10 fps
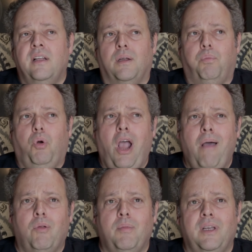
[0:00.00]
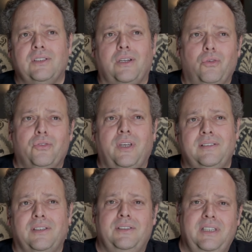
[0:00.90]
The problem is I don't
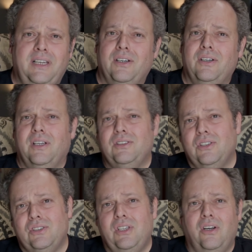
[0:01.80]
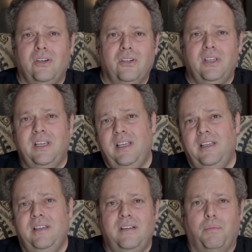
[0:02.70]
think the deer necessarily